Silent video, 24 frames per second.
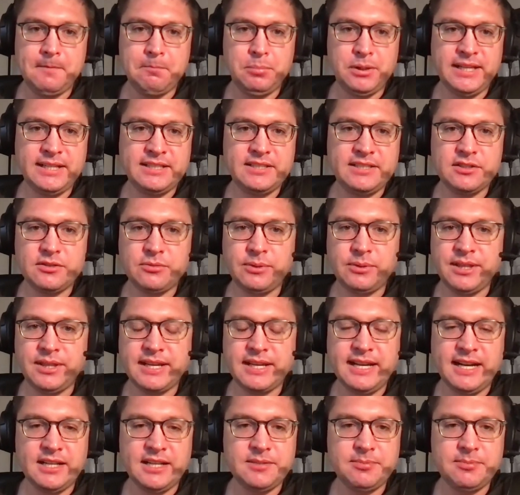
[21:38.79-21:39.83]
places where the
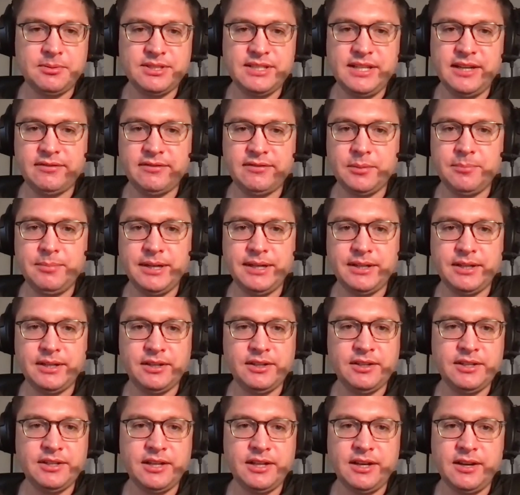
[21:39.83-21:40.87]
gospel's never been
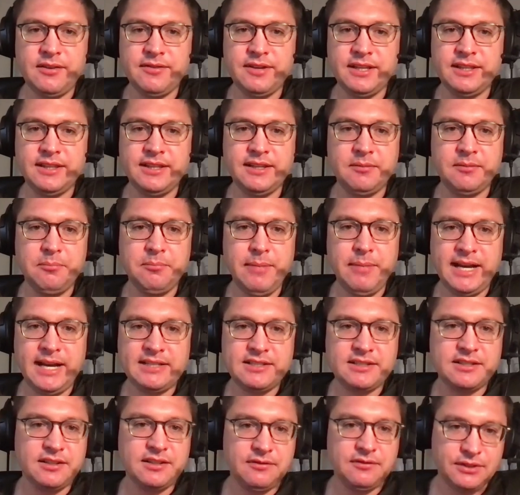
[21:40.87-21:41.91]
heard of, and then
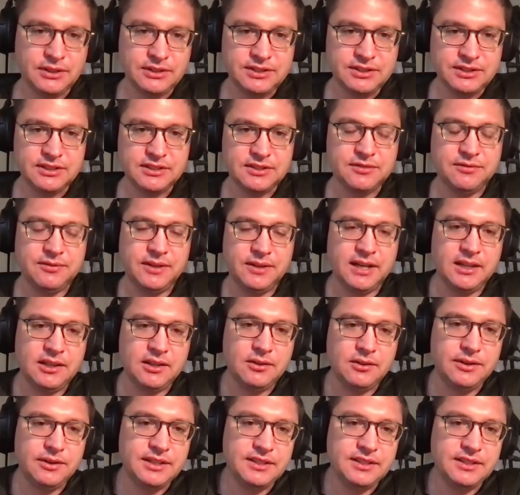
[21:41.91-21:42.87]
mass conversions follow.